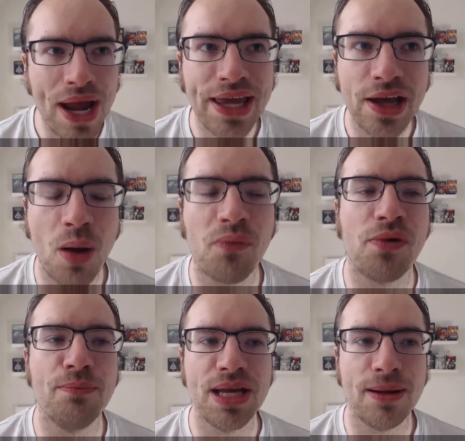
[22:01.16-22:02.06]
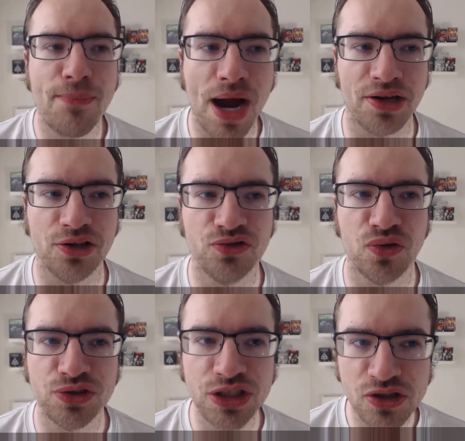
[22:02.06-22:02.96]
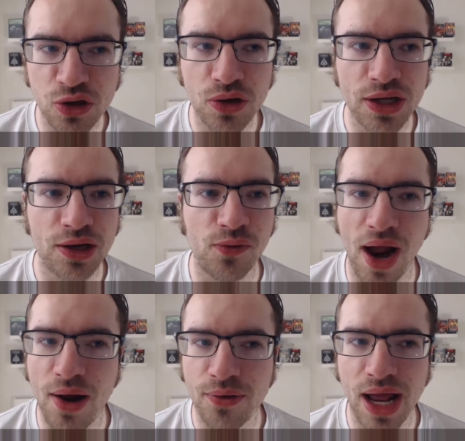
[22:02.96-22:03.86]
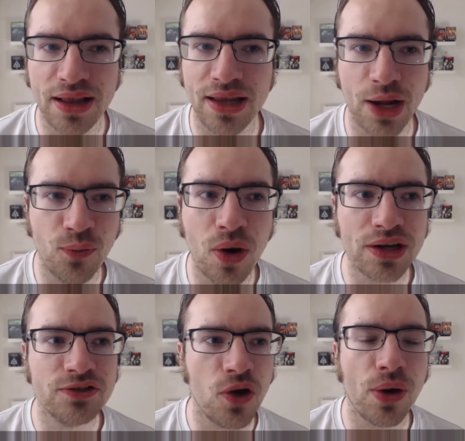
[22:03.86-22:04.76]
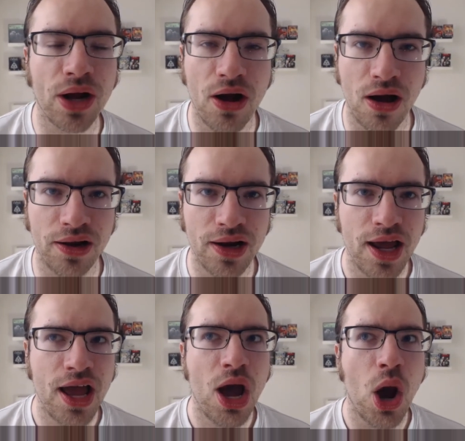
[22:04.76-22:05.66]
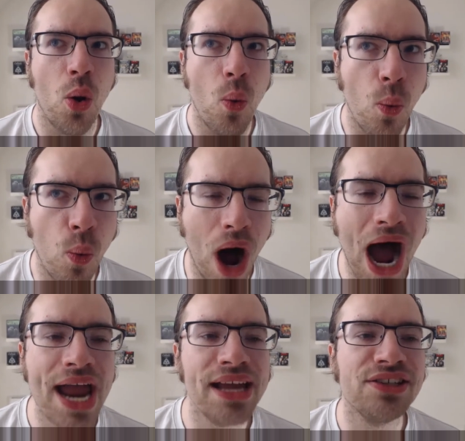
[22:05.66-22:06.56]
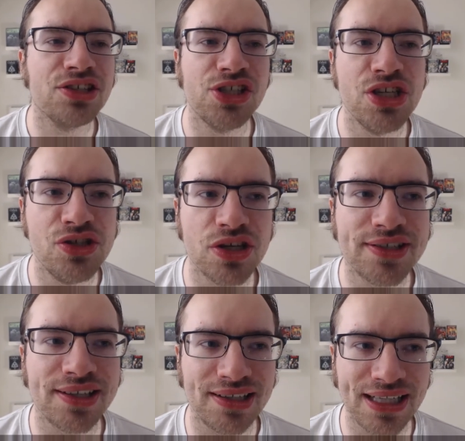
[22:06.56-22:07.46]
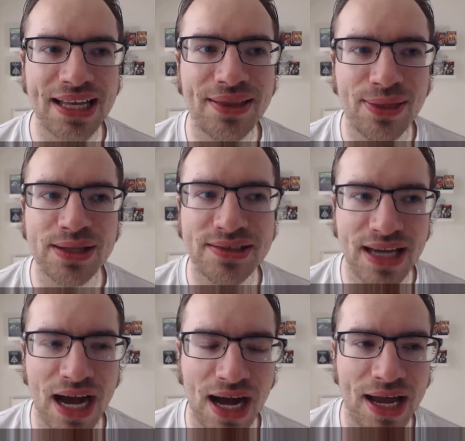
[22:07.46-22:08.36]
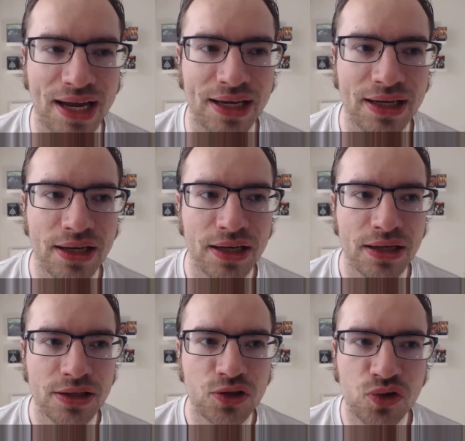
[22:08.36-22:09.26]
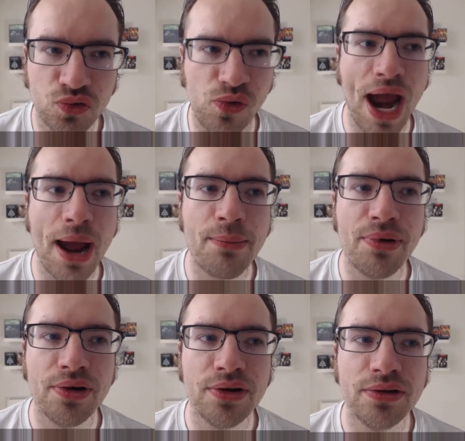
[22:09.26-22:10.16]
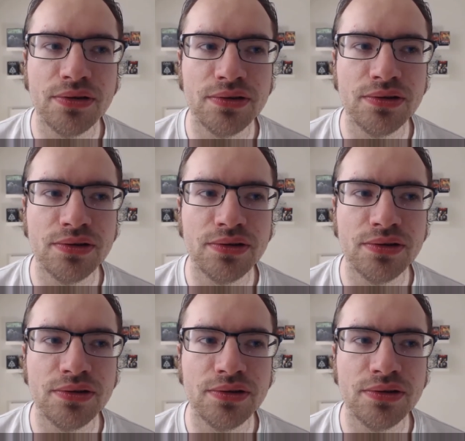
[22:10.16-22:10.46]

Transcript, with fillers: waking up from being mind controlled. She's looking around and like, what is going on? Why does she just let this guy grab,